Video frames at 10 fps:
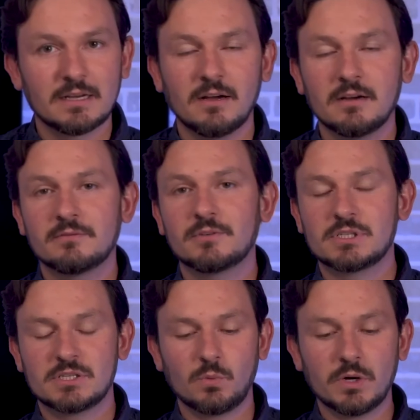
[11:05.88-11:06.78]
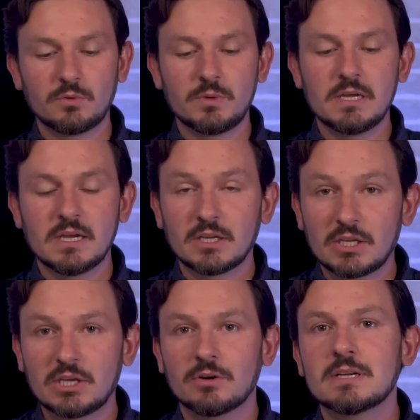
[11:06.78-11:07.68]
on versus what are we
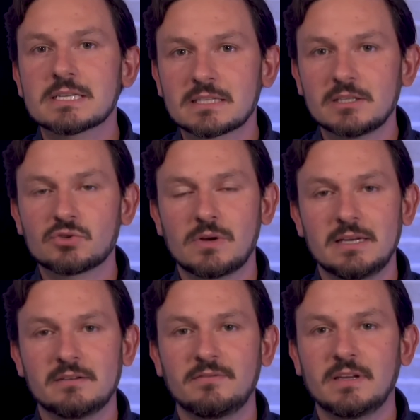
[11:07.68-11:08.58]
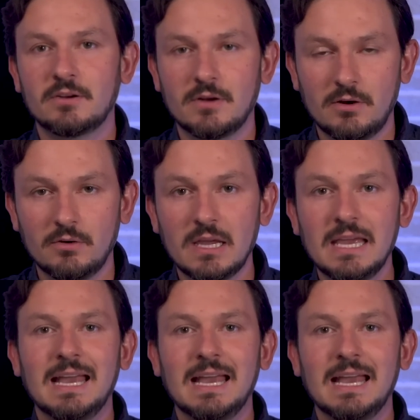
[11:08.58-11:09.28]
curiously trying to figure out?